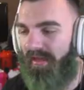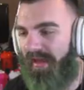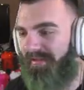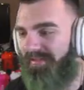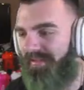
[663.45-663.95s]

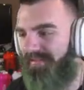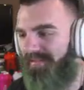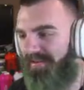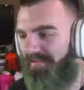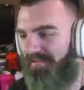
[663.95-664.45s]
eighteen
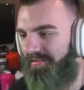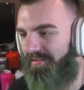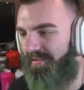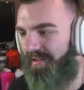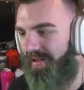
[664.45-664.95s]
seasons
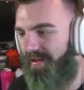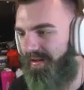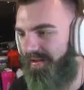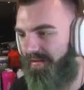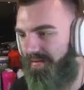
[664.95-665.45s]
in, like...
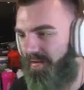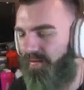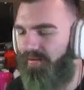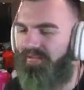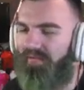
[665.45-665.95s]

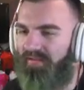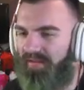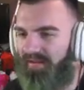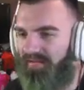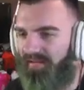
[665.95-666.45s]
or
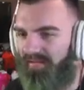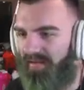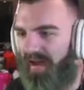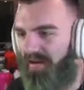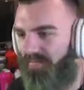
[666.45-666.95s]
seventeen seasons.
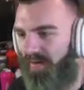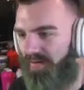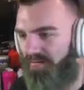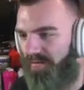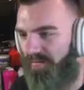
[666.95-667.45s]
I didn't watch the